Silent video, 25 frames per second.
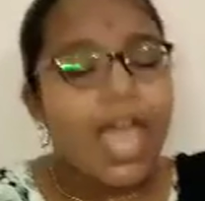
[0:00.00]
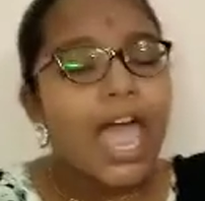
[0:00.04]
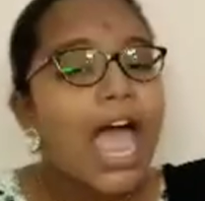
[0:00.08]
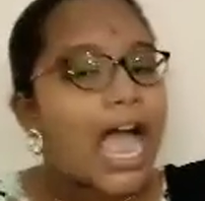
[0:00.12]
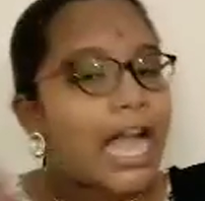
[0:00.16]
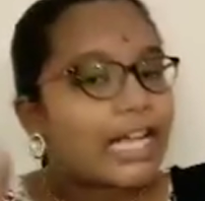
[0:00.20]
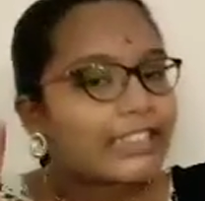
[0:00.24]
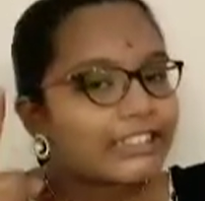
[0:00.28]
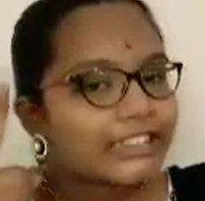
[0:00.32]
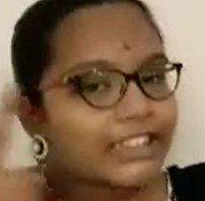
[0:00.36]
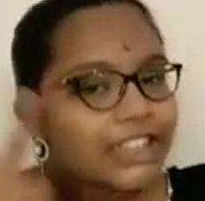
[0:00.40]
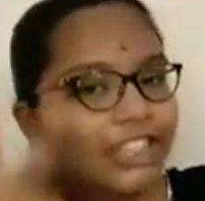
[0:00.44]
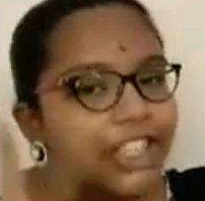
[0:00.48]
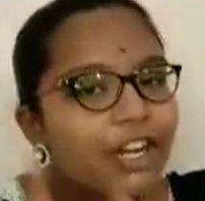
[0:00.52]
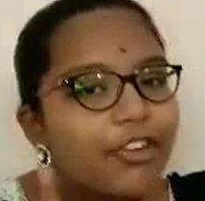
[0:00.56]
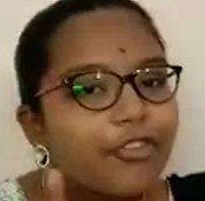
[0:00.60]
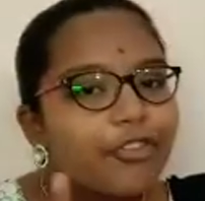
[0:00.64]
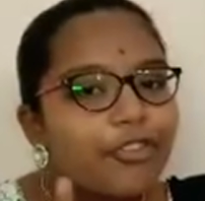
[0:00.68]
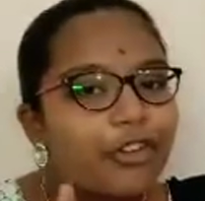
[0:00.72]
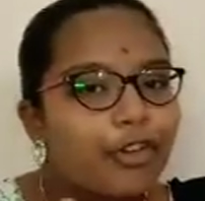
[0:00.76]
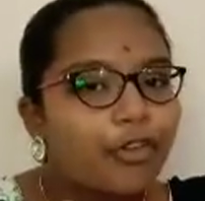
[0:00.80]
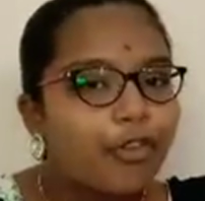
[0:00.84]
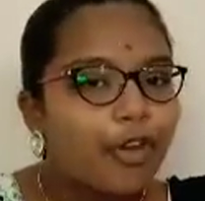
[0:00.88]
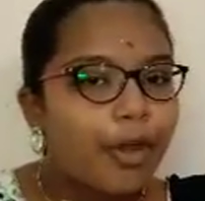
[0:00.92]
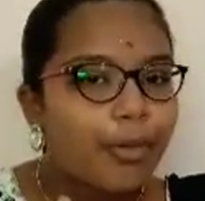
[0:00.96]
And second
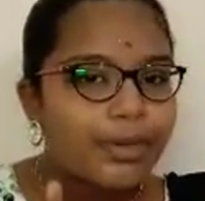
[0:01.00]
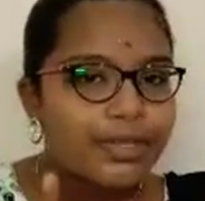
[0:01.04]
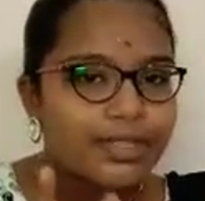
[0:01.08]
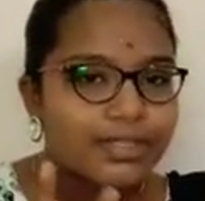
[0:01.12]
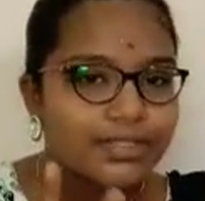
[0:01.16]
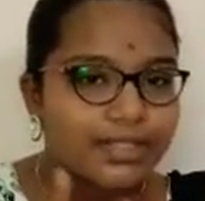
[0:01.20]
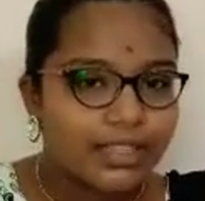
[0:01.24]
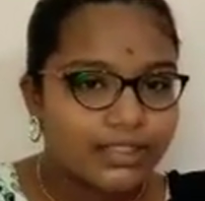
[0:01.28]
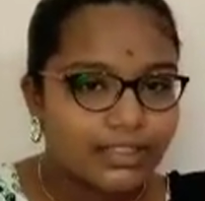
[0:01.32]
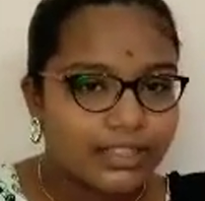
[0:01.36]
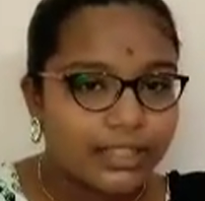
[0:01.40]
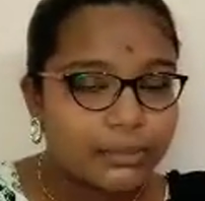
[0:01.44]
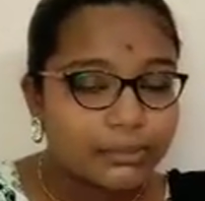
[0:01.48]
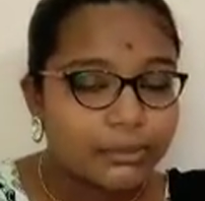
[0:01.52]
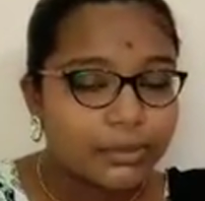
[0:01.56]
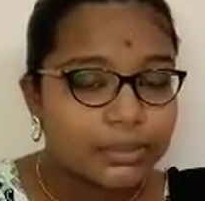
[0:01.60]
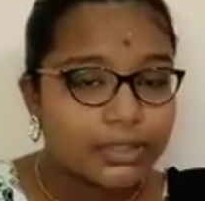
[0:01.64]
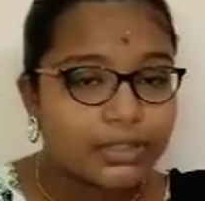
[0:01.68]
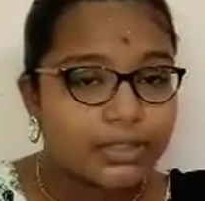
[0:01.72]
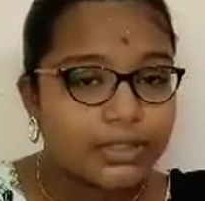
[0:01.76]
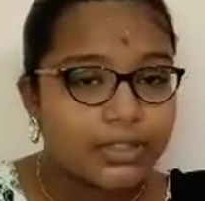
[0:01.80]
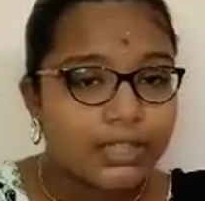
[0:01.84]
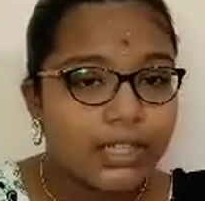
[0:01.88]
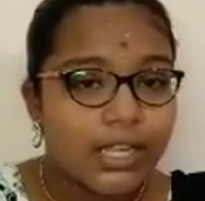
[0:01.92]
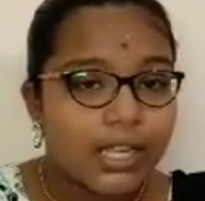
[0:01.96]
full form is nothing
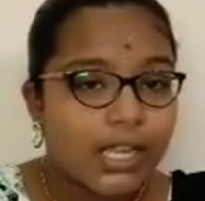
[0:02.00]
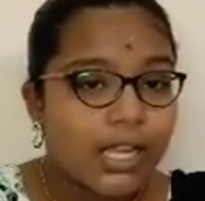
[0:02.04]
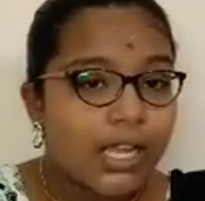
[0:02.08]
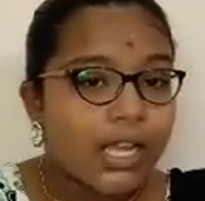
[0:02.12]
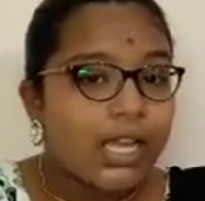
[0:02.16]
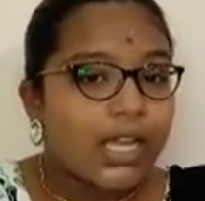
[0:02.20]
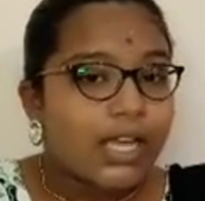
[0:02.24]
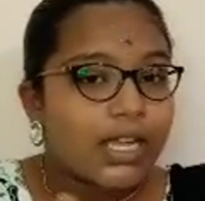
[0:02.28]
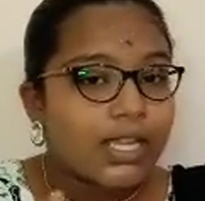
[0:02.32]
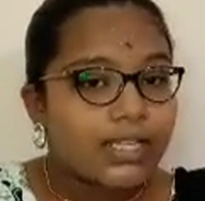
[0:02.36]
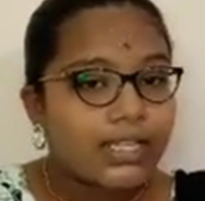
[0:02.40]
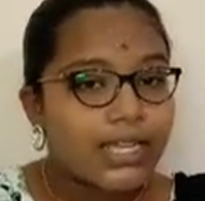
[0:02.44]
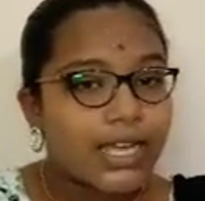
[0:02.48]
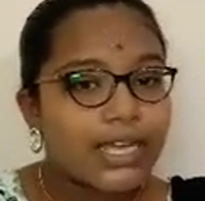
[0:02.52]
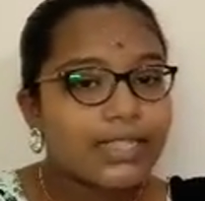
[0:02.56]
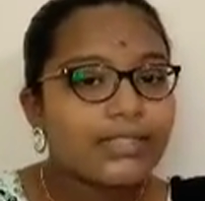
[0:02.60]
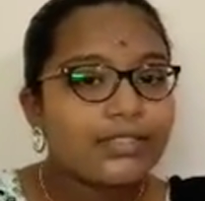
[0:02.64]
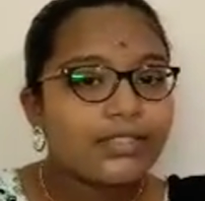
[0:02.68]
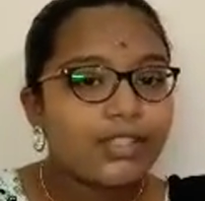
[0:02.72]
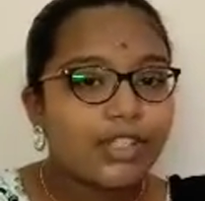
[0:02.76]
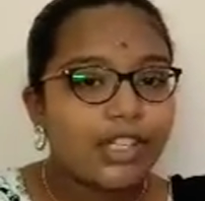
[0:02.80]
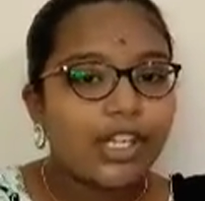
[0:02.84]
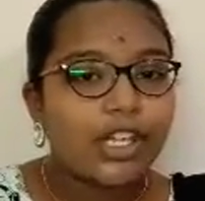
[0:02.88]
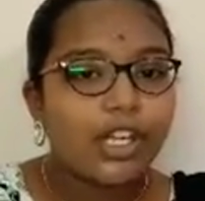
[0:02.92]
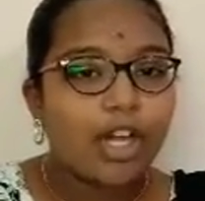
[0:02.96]
but
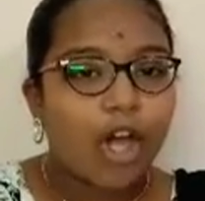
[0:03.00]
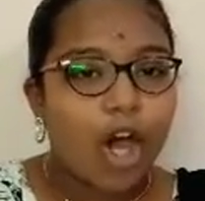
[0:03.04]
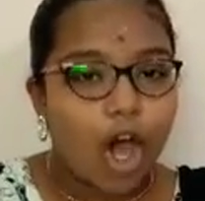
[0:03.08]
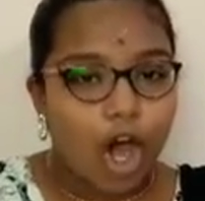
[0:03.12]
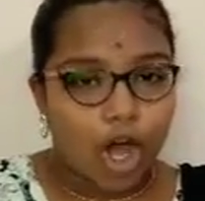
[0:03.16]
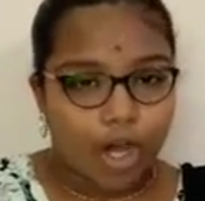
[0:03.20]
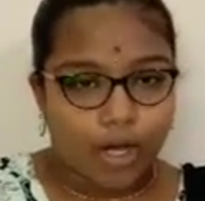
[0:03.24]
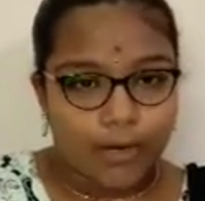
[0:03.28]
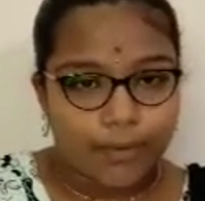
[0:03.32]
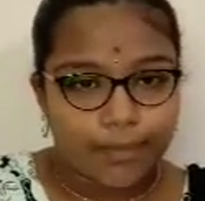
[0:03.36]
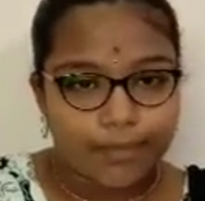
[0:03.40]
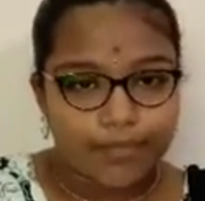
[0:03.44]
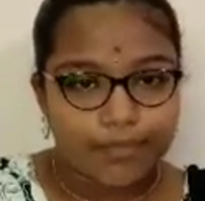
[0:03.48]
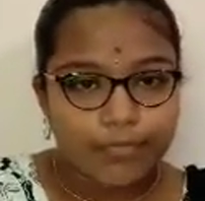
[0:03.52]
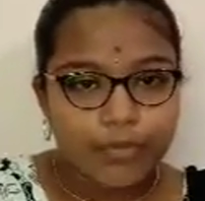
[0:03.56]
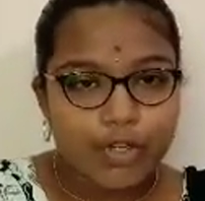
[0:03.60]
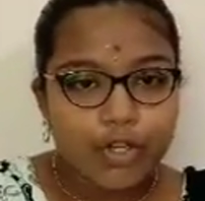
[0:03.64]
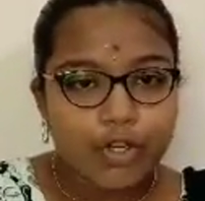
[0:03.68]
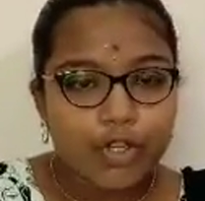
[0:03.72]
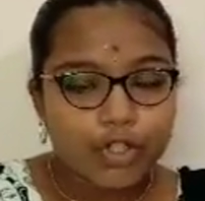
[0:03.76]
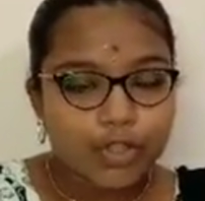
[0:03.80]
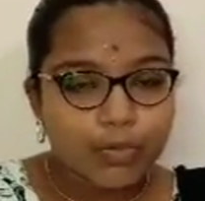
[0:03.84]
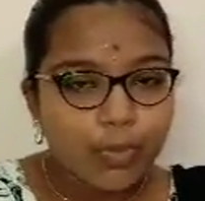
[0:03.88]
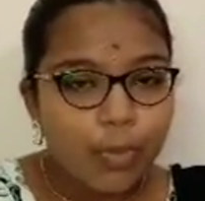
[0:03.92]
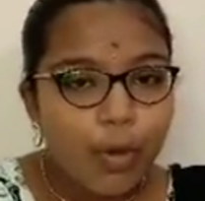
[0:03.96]
SER,
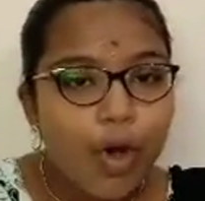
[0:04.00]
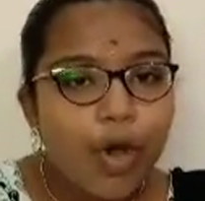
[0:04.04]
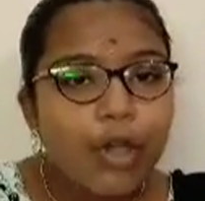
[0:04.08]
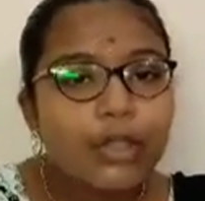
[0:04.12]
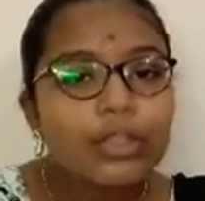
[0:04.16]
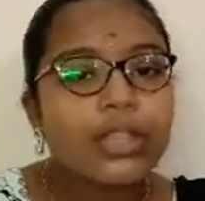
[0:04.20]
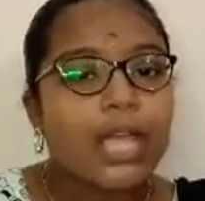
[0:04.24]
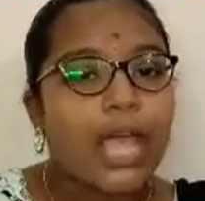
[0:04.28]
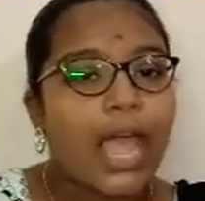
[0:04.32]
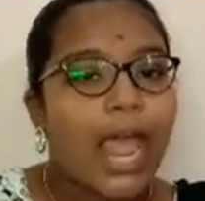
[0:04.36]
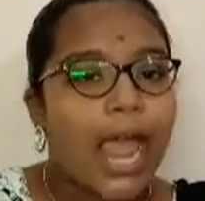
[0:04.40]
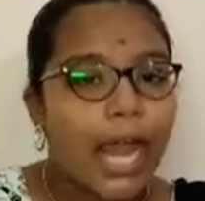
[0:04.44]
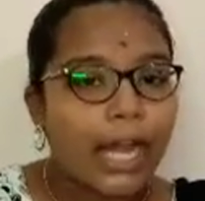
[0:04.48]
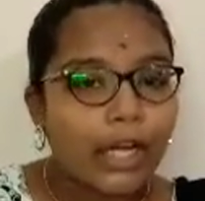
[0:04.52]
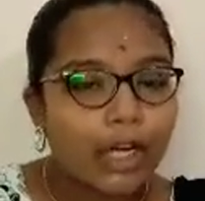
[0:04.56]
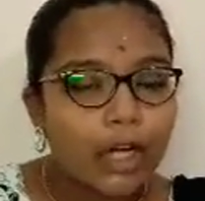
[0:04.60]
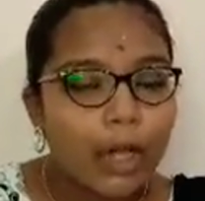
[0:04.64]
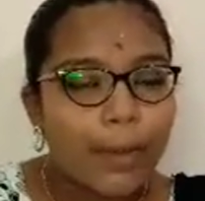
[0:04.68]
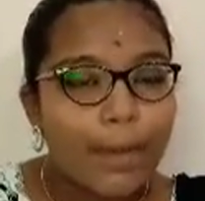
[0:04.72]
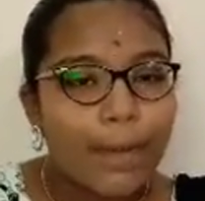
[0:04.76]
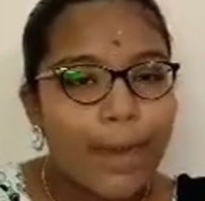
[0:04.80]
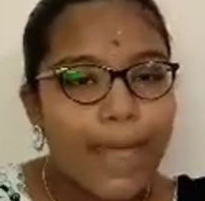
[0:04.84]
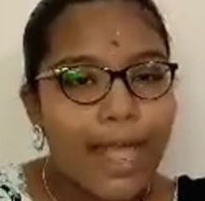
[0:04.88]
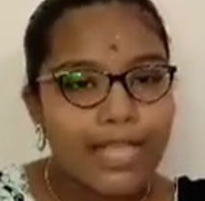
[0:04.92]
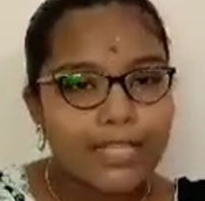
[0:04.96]
smooth
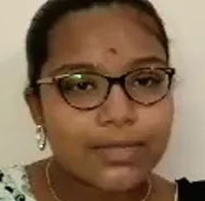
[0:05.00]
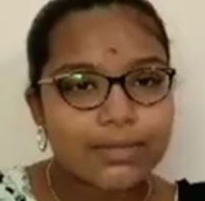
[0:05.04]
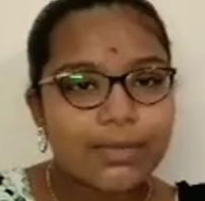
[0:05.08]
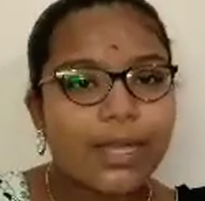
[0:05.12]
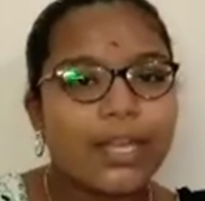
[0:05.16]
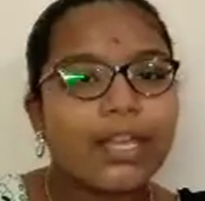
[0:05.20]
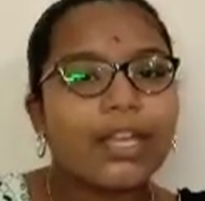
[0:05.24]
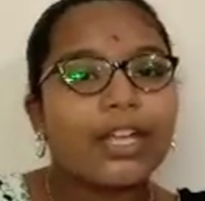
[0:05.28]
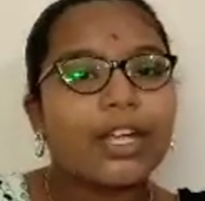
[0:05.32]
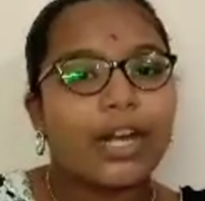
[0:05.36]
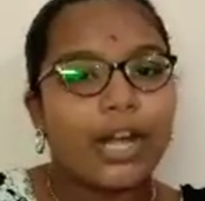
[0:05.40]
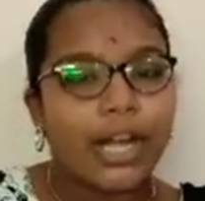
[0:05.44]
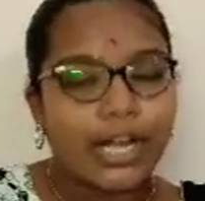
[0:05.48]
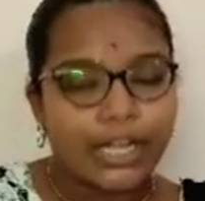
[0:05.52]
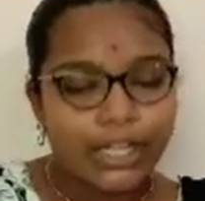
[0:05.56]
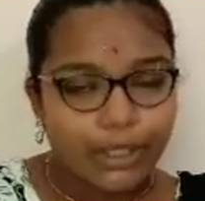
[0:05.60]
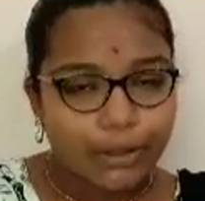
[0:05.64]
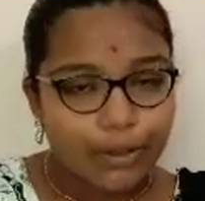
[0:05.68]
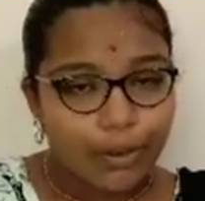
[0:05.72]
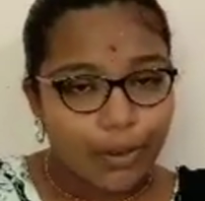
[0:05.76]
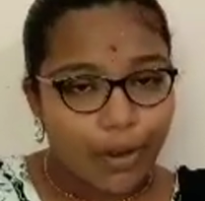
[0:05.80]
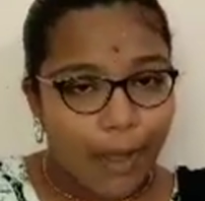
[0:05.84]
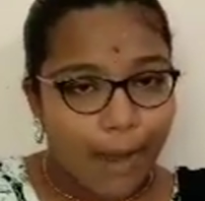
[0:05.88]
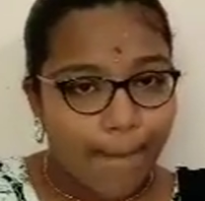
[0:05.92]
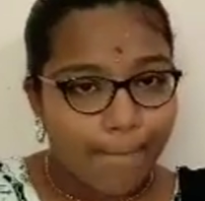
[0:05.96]
endoplasmic
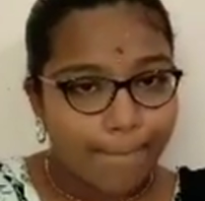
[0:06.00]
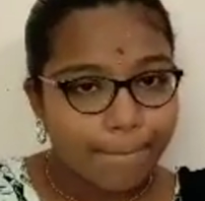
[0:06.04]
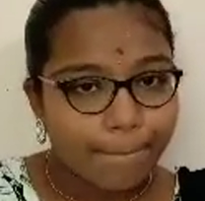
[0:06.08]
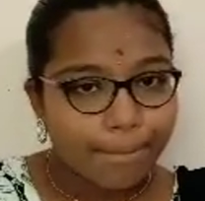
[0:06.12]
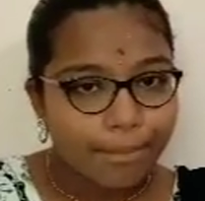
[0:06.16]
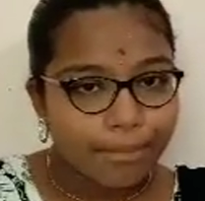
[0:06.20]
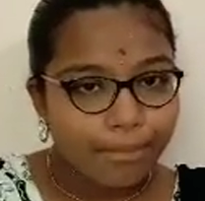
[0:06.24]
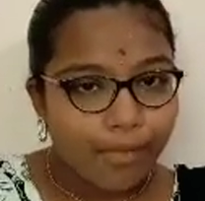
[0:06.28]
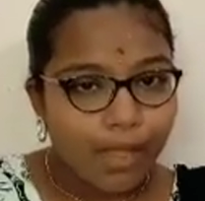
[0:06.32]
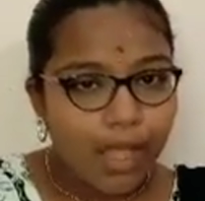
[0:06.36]
reticulum.